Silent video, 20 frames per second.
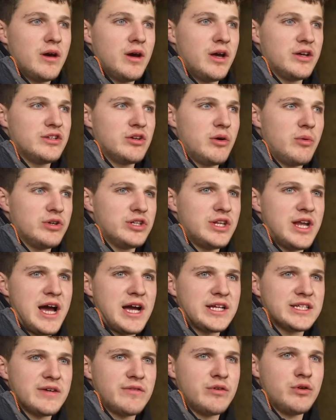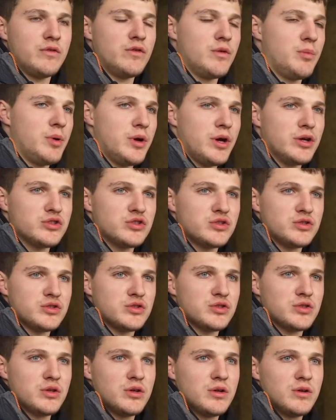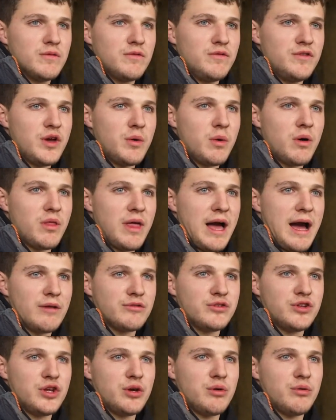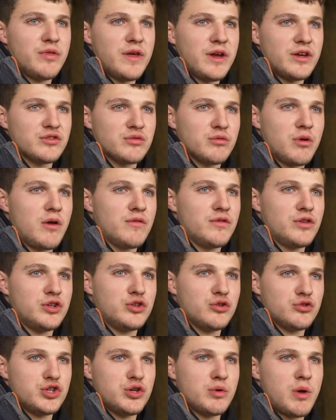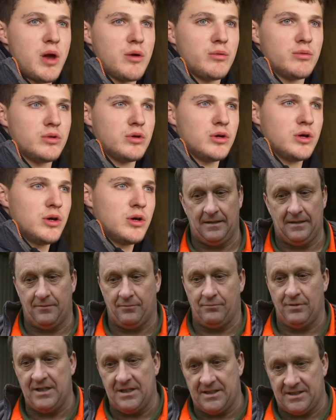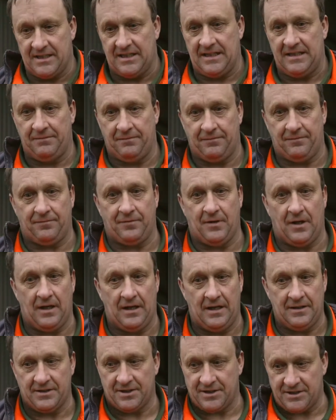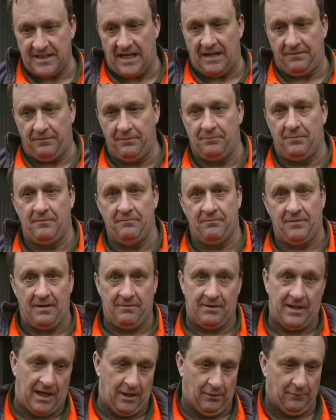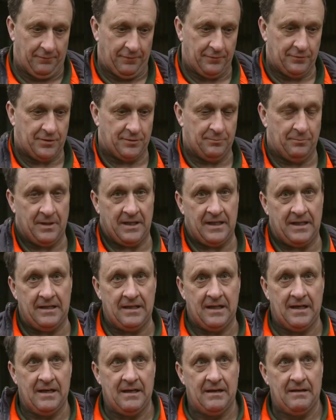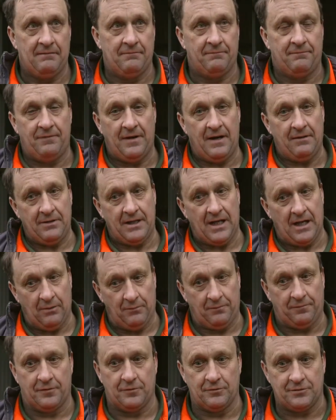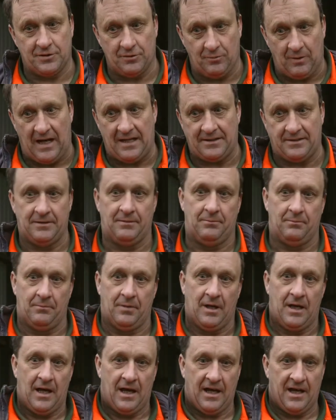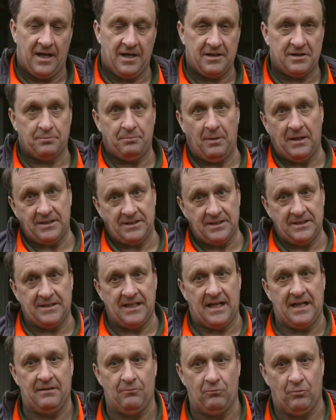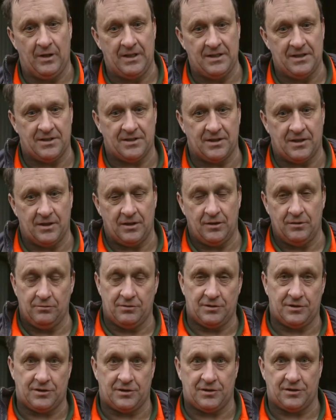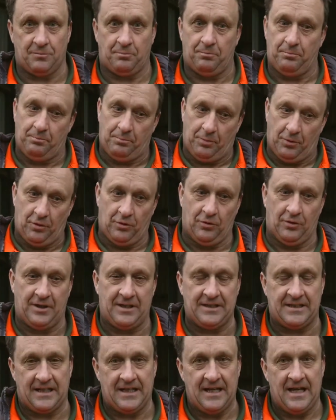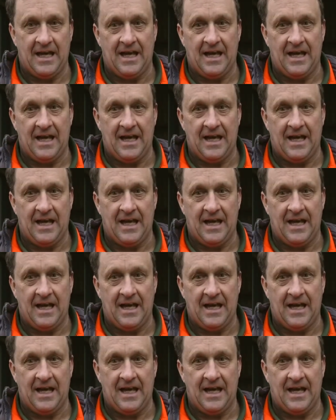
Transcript: It's always nice having another person's view on how to do things rather than just your own. Reaseheath, the staff have been very helpful to me, very helpful to Adam, especially Dave Windsor, who supported